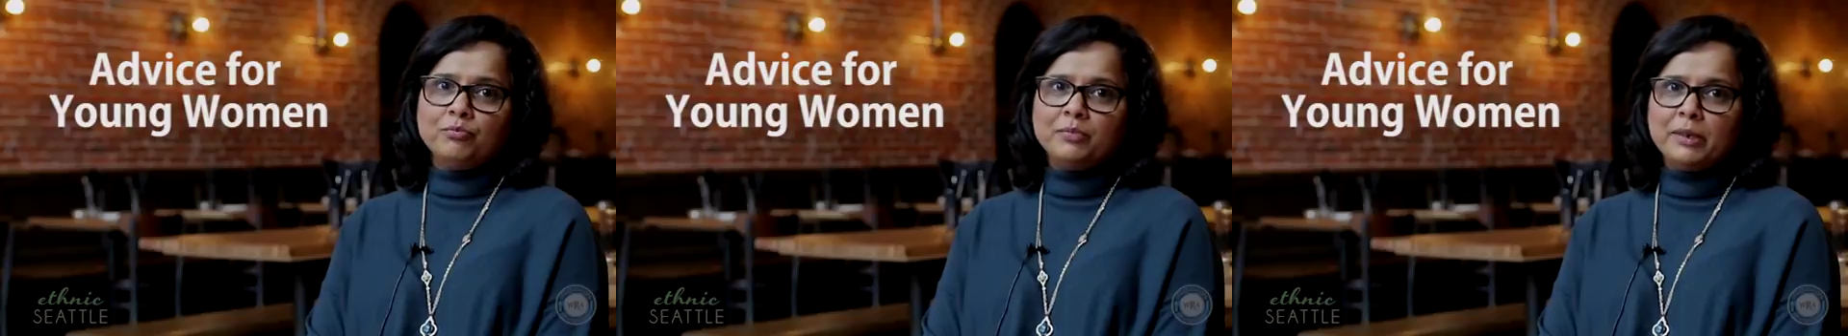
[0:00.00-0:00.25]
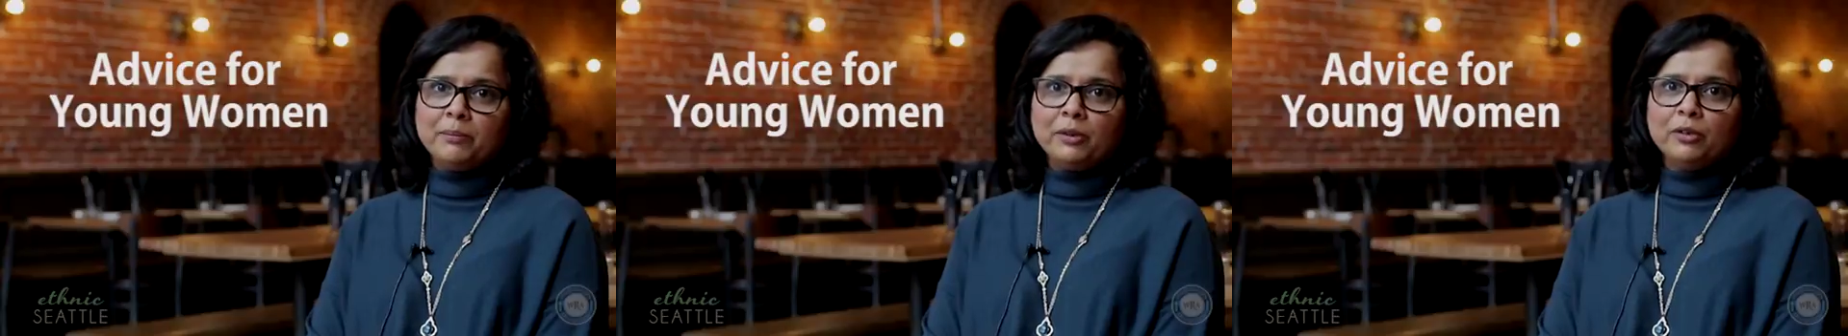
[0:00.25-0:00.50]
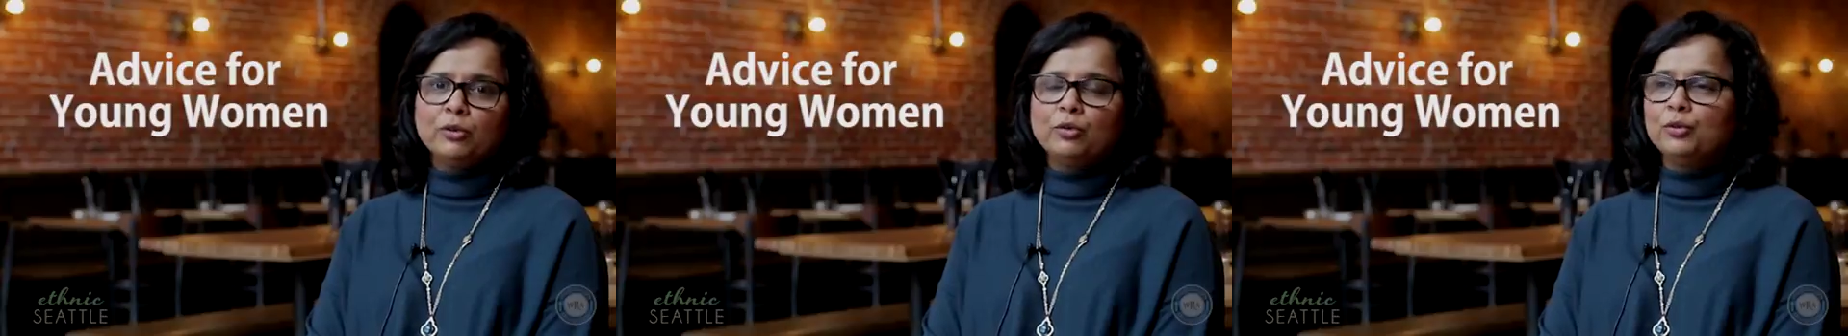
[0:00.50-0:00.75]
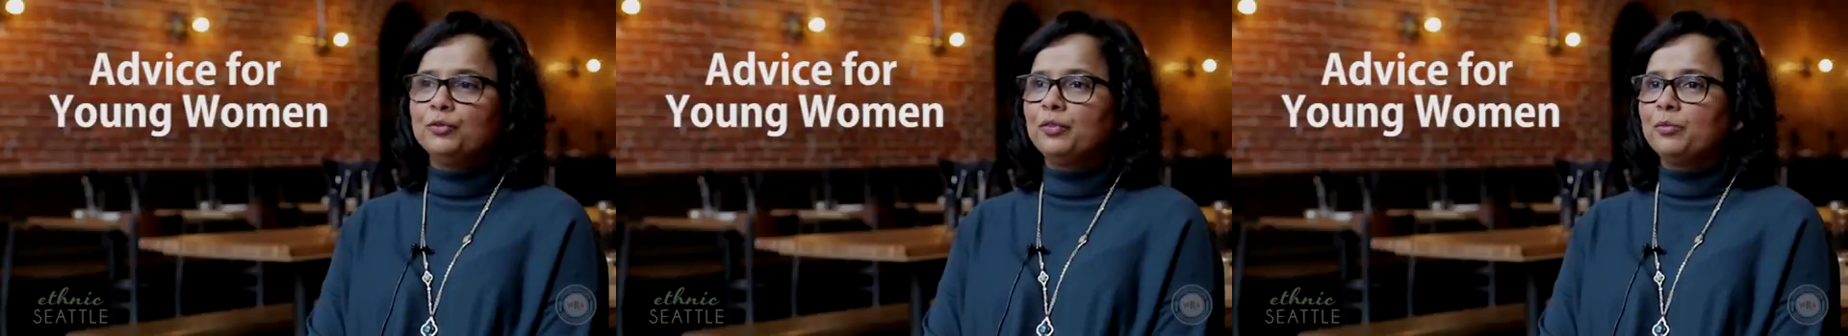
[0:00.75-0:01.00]
people
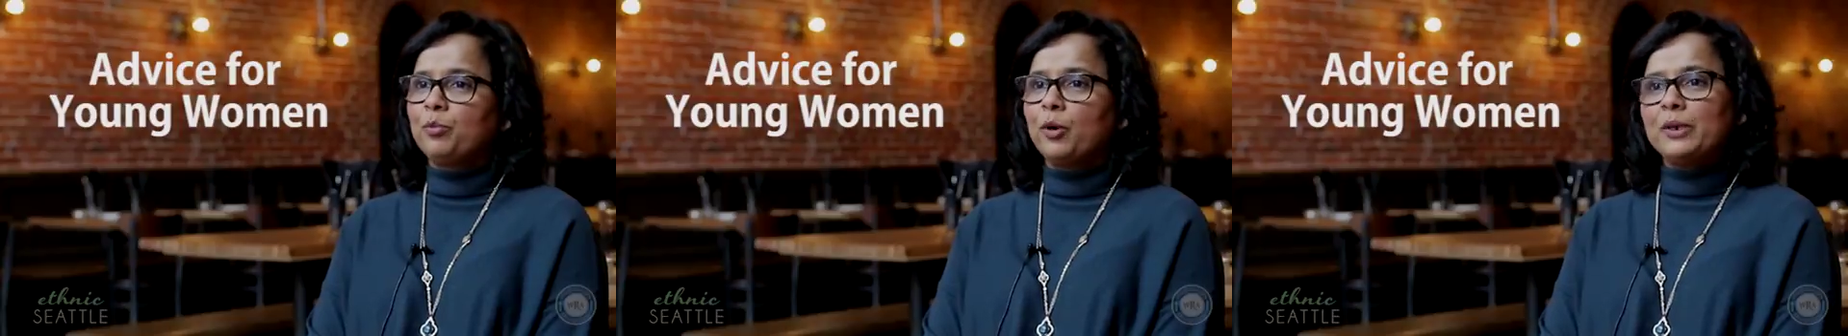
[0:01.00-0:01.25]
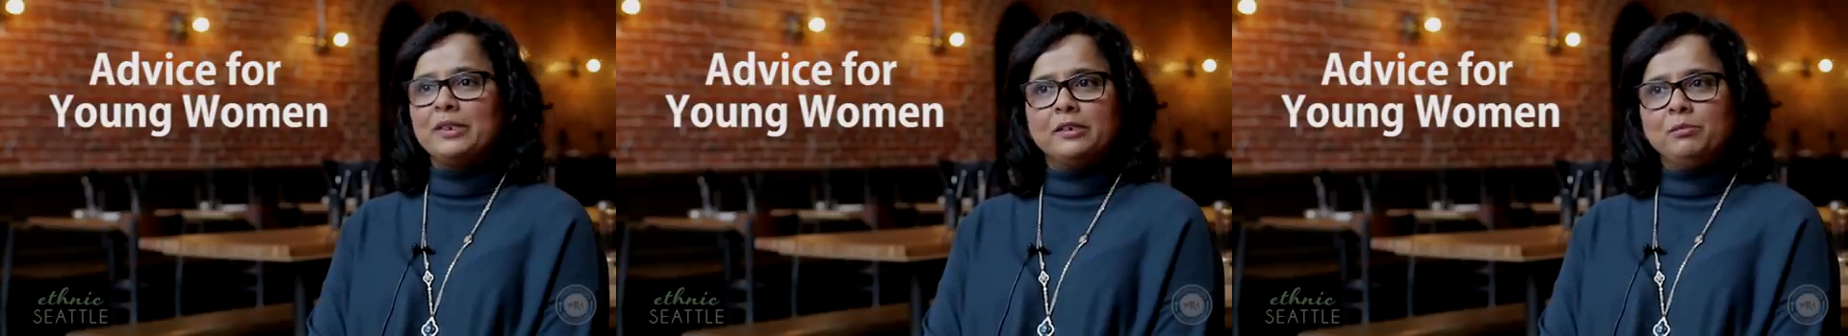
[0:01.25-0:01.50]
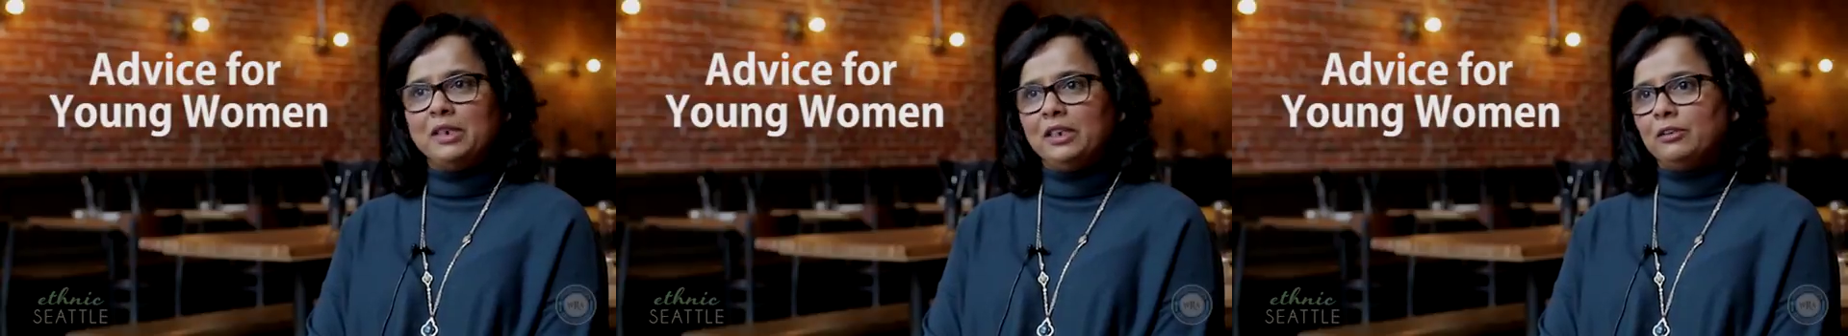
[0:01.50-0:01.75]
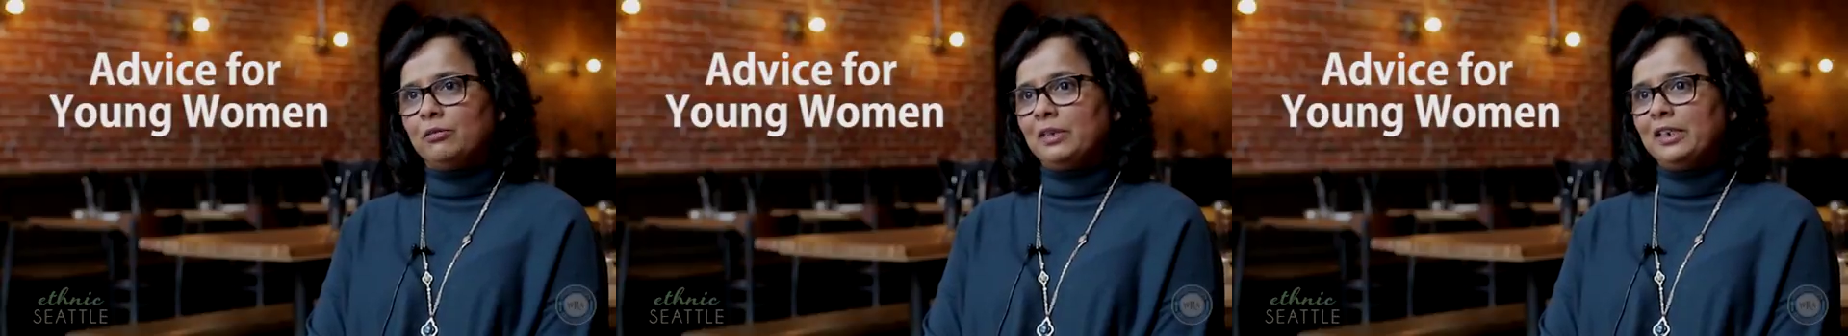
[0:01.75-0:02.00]
who've pointed me
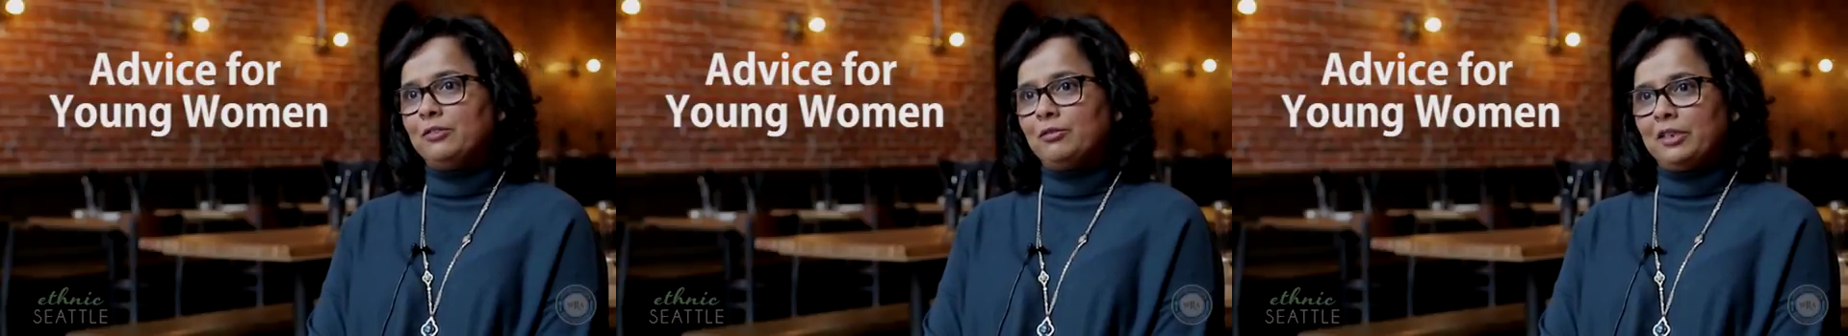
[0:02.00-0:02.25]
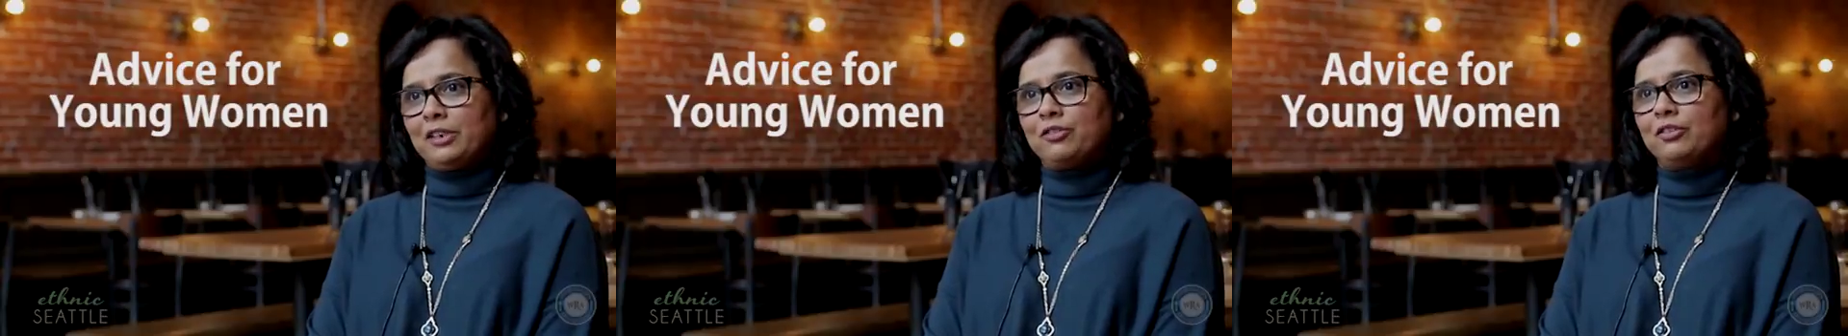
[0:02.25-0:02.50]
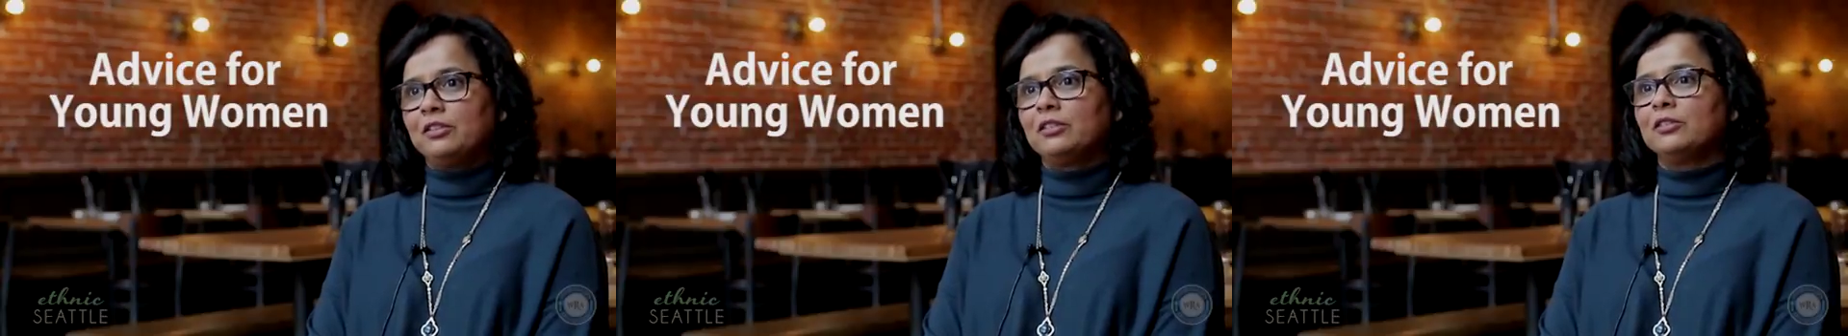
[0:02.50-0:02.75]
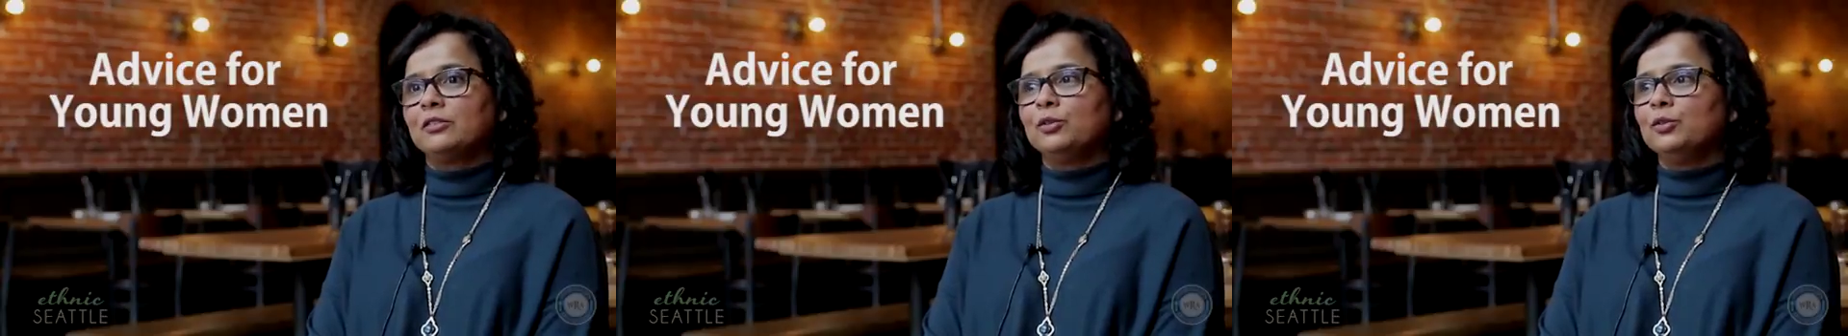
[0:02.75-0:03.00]
in the right
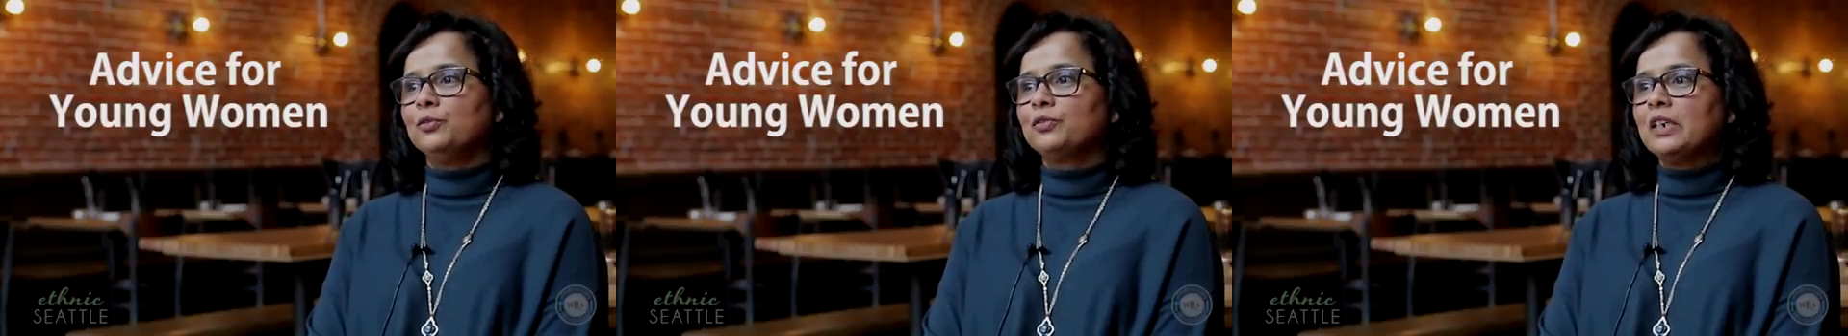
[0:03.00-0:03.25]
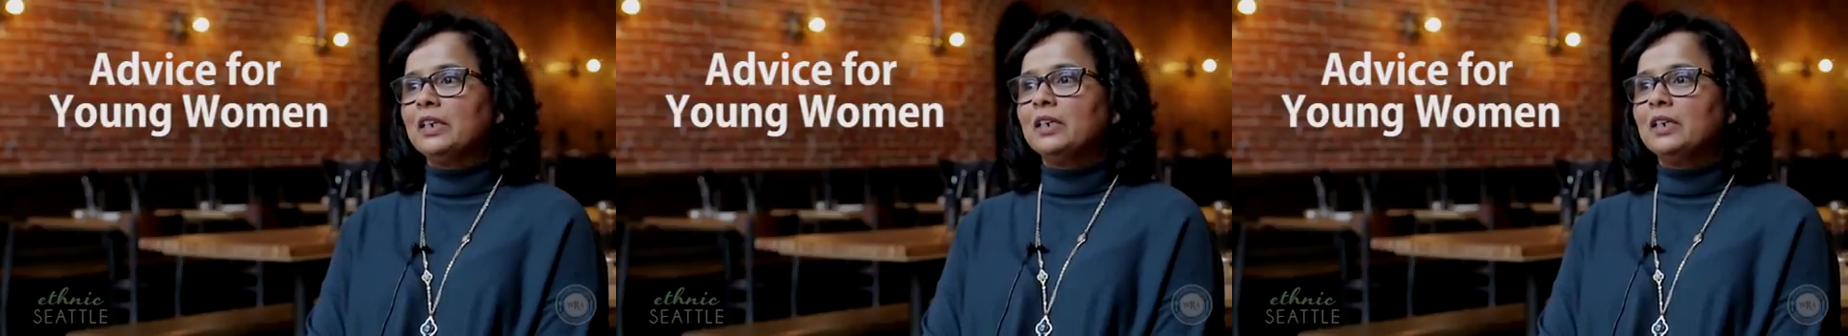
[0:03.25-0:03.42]
direction, who've